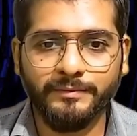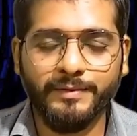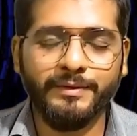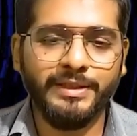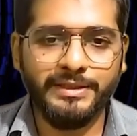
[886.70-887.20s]

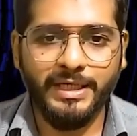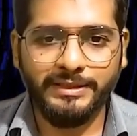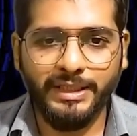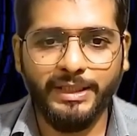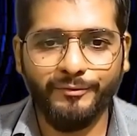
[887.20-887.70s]
We were just
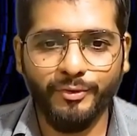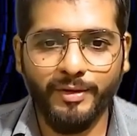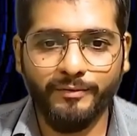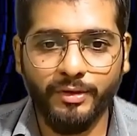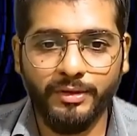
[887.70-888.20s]
asking if you
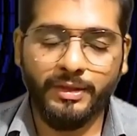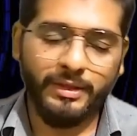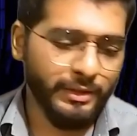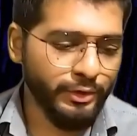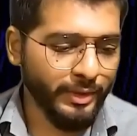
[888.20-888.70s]
have earned.
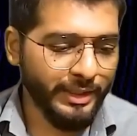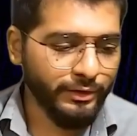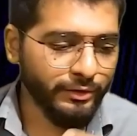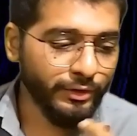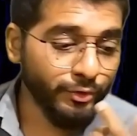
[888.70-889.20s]
You are
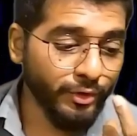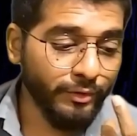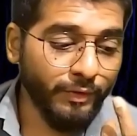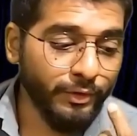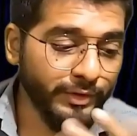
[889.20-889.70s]
ignorant. You
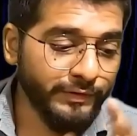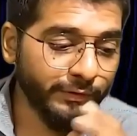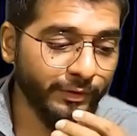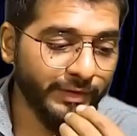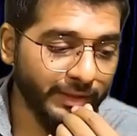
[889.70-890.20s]
don't want to
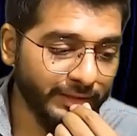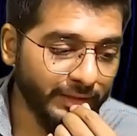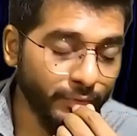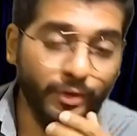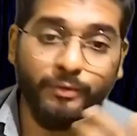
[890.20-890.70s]
disclose
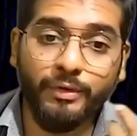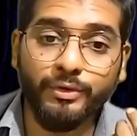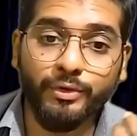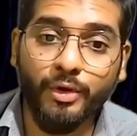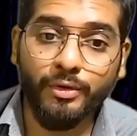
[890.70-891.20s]
anything. You don't want
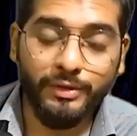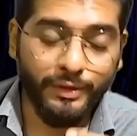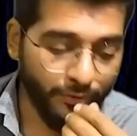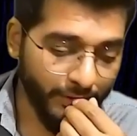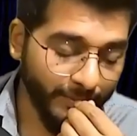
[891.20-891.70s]
to talk
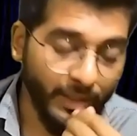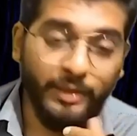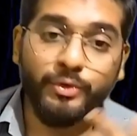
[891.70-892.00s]
only to them.